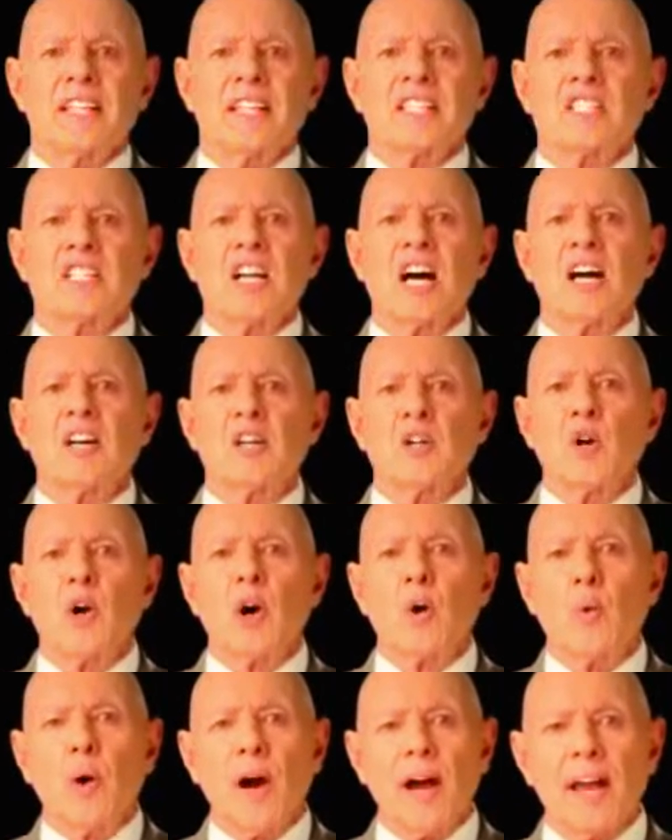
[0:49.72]
It's not
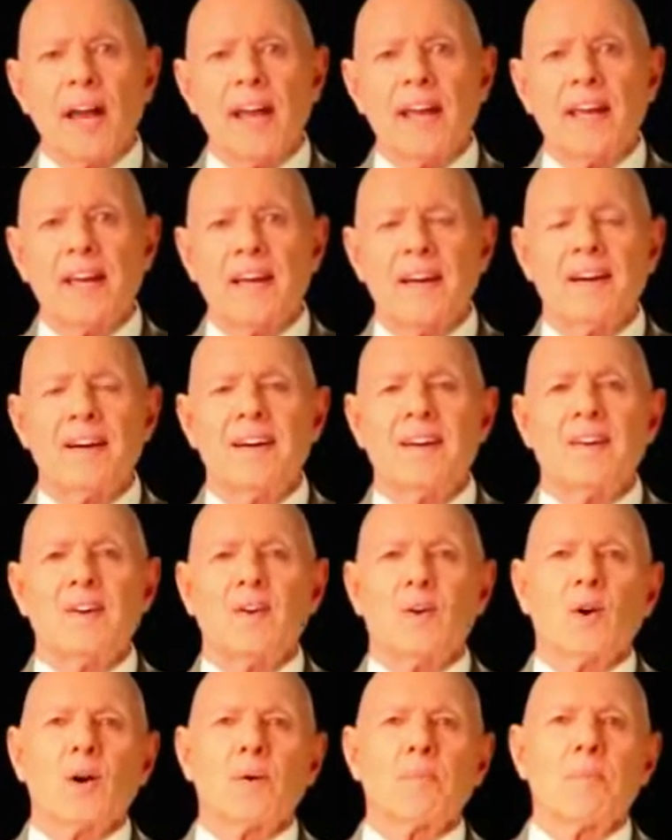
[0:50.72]
your way
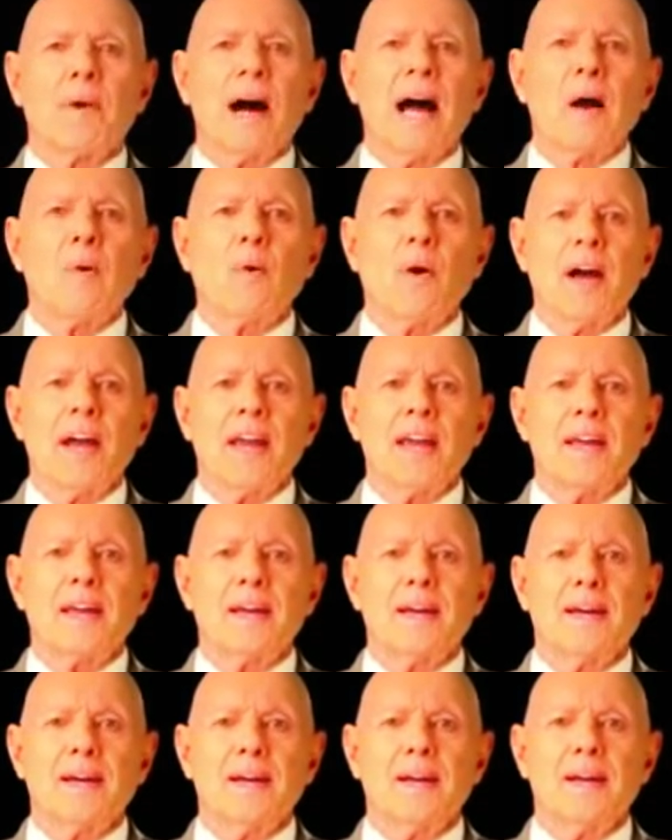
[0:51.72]
or my way,
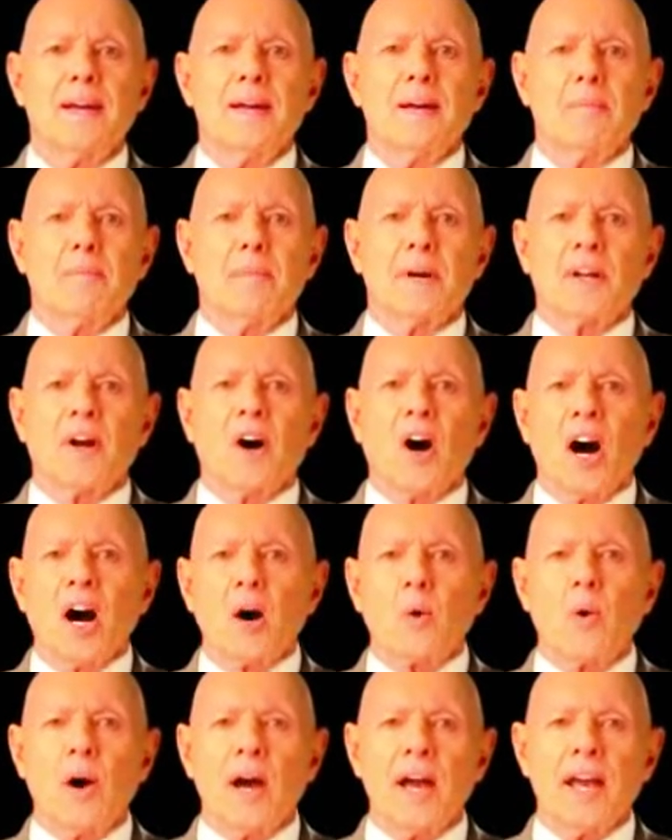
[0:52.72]
but
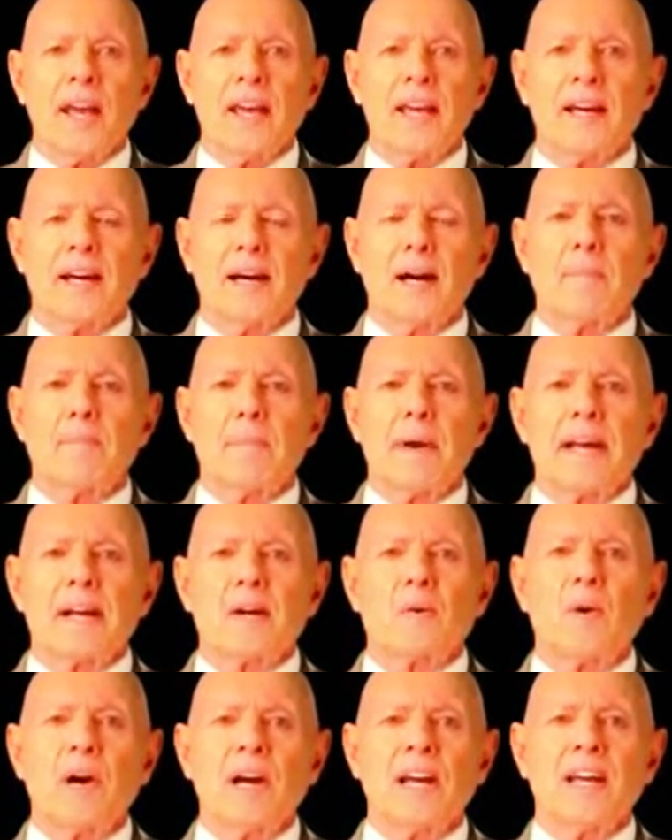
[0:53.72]
our way, a
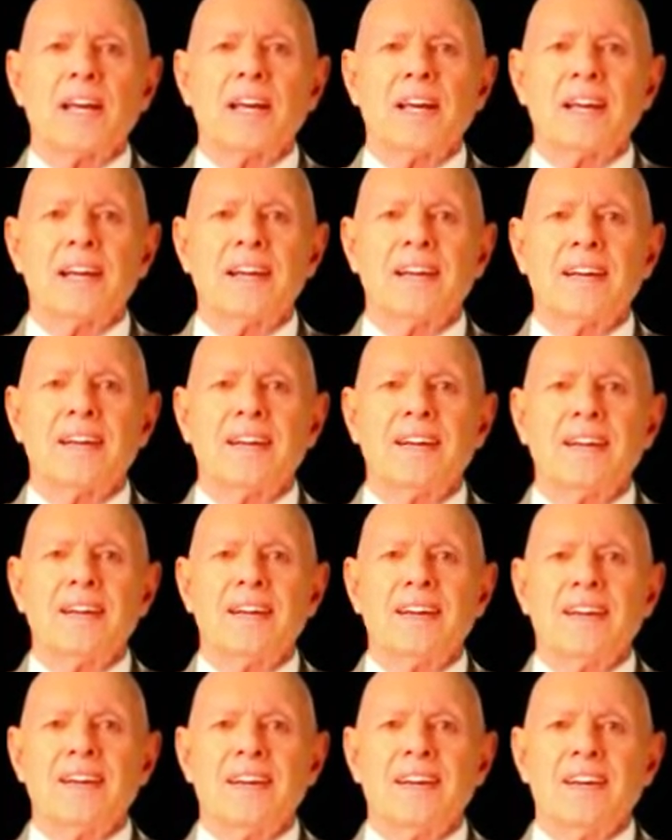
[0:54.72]
better way.
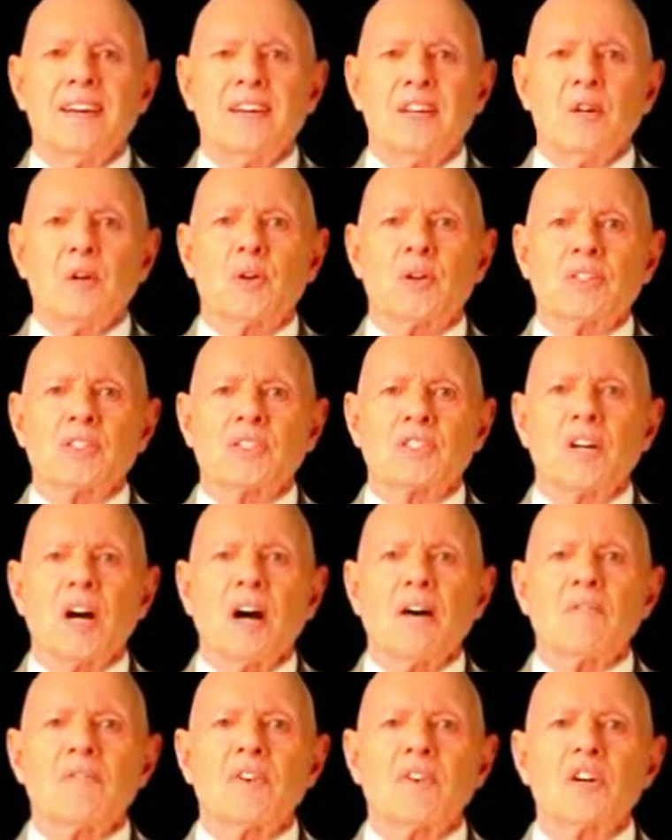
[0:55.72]
You can
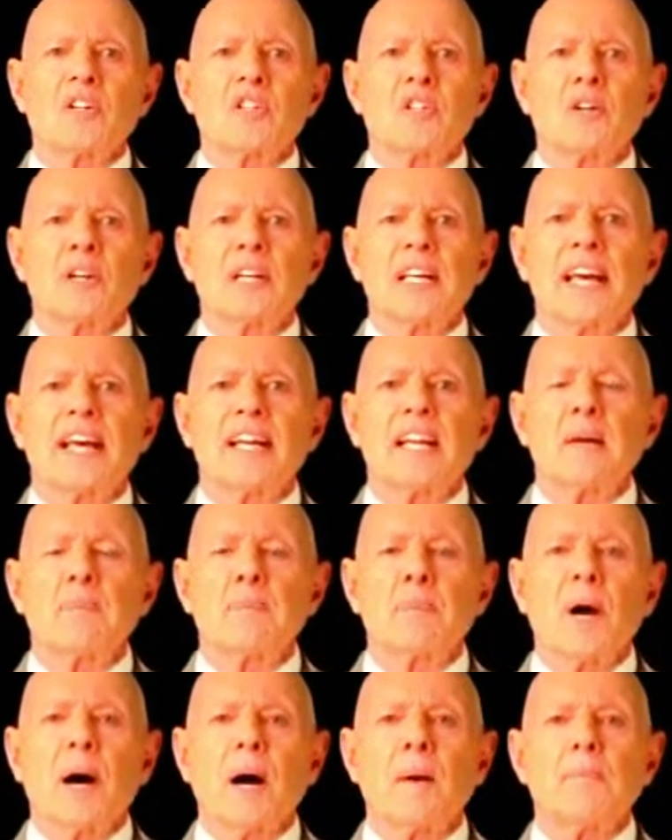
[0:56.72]
solve virtually any
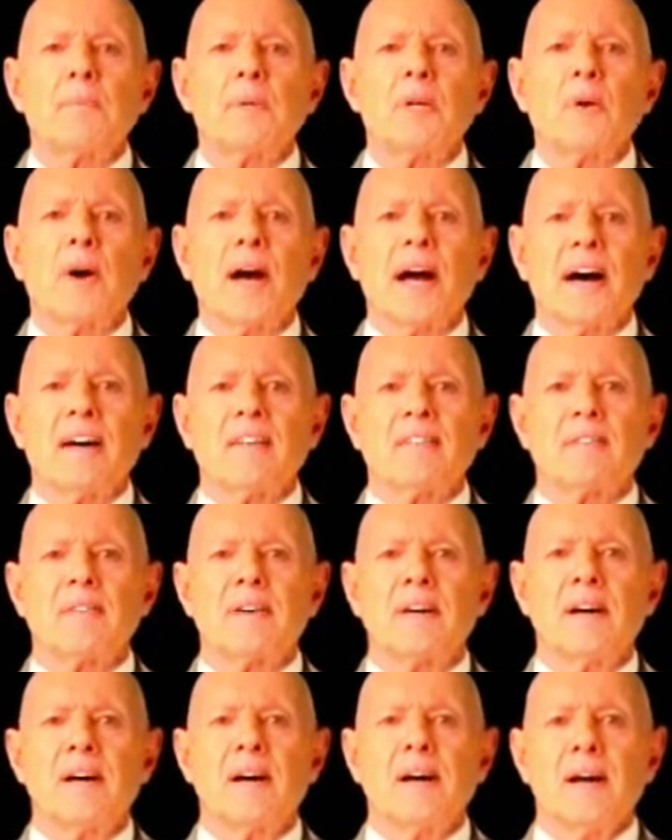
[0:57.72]
problem you have
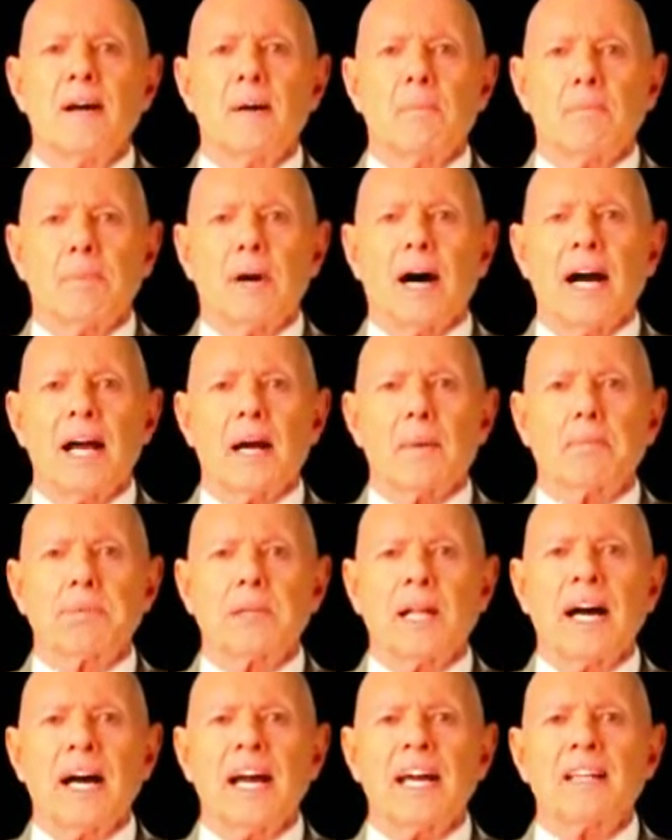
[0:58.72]
by
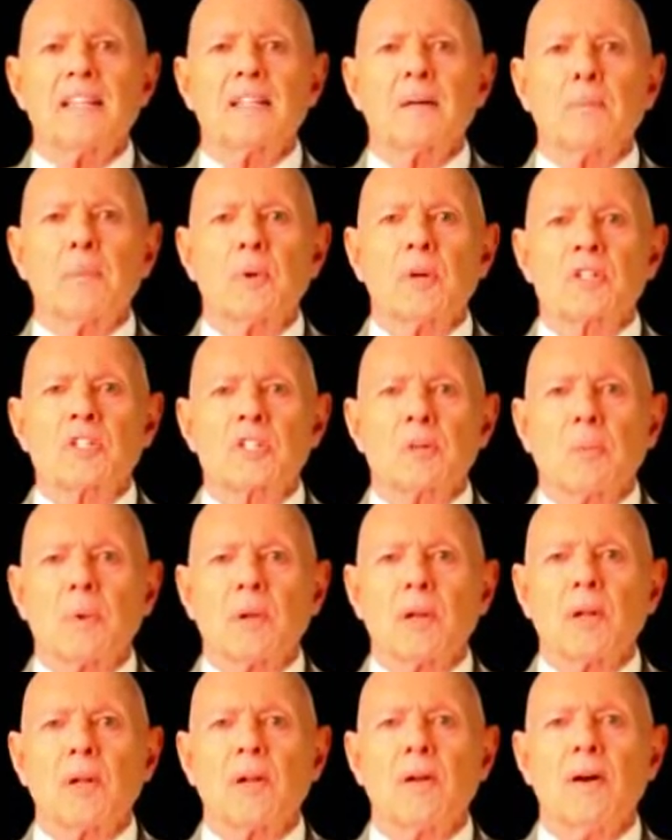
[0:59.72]
applying the
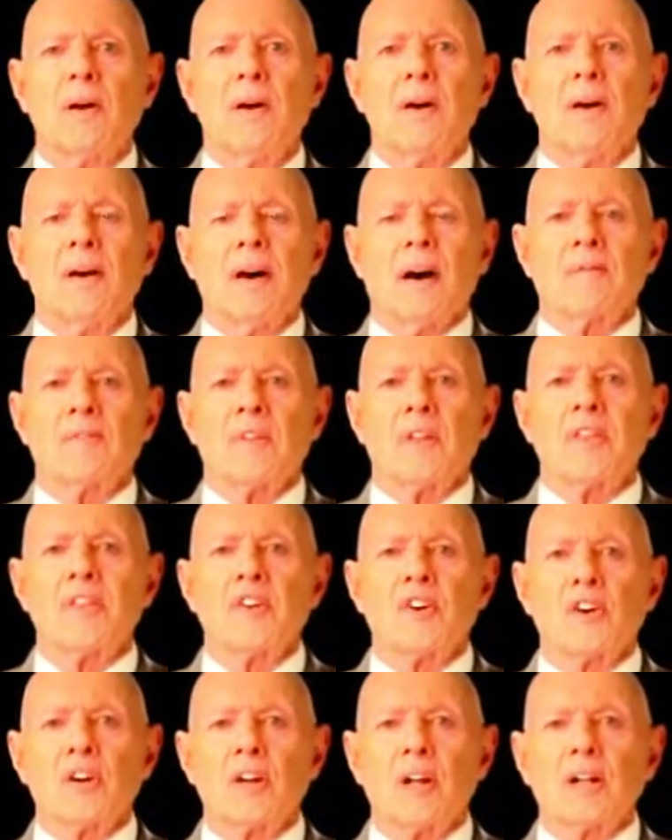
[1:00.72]
principle of the
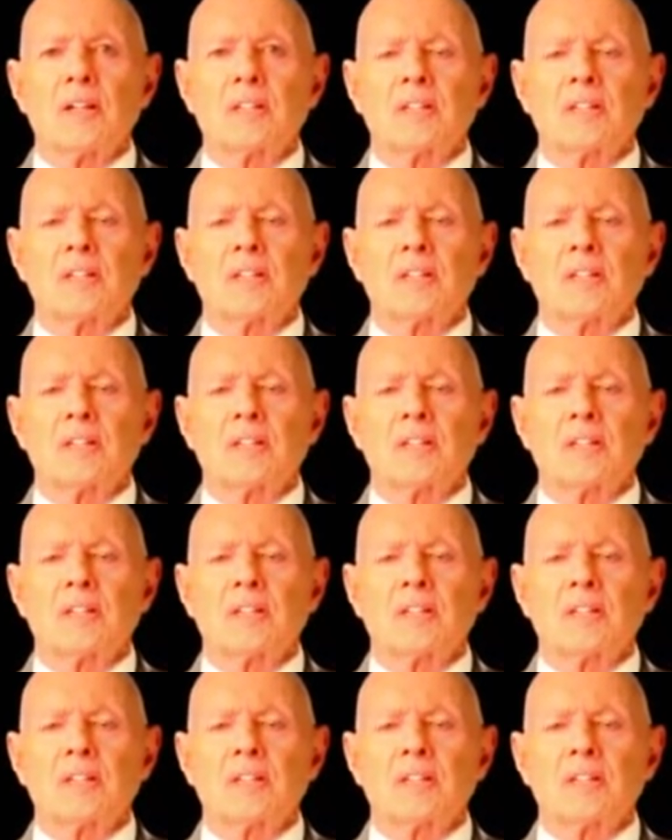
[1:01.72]
third